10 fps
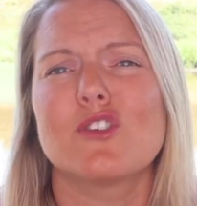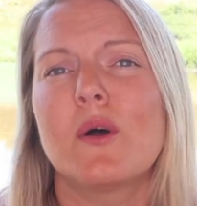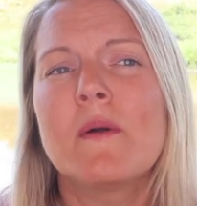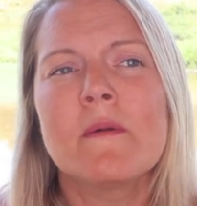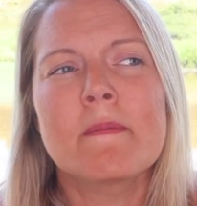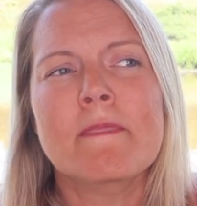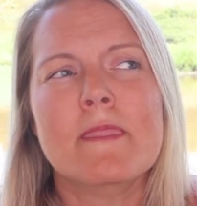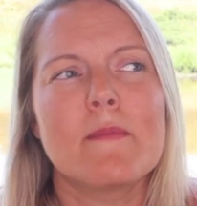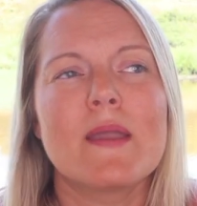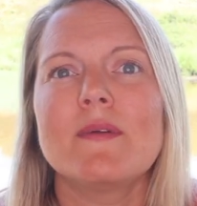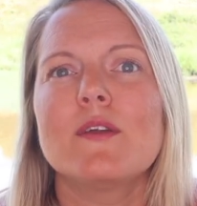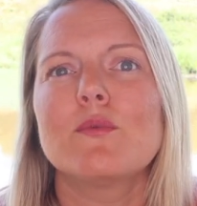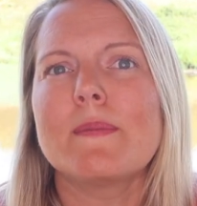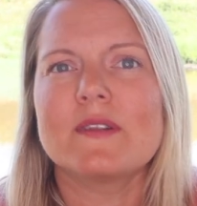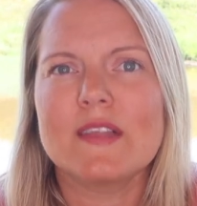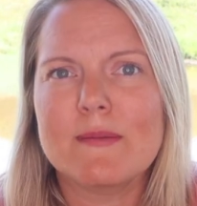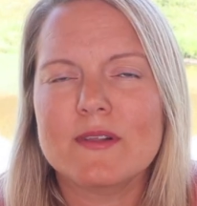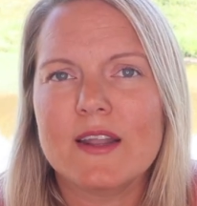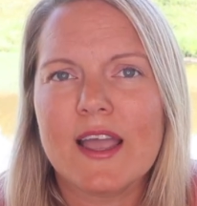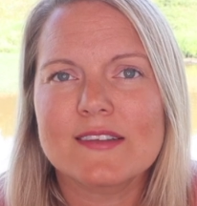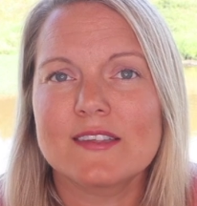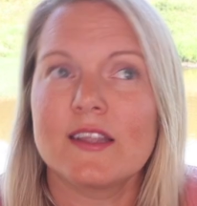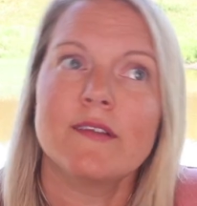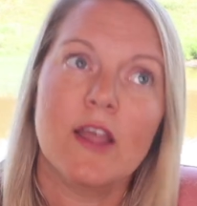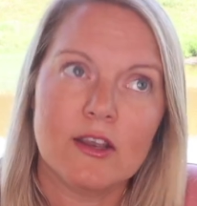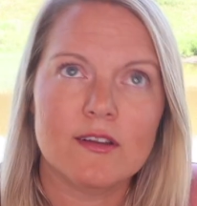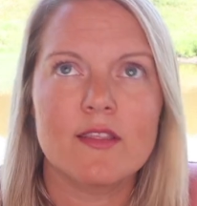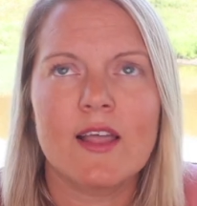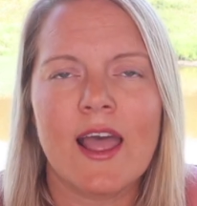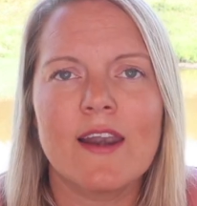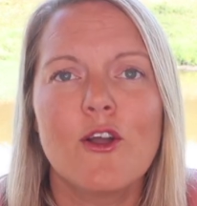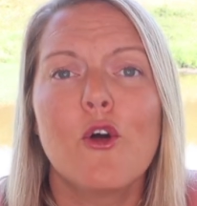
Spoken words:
So maybe you ripped the label on accident, done that,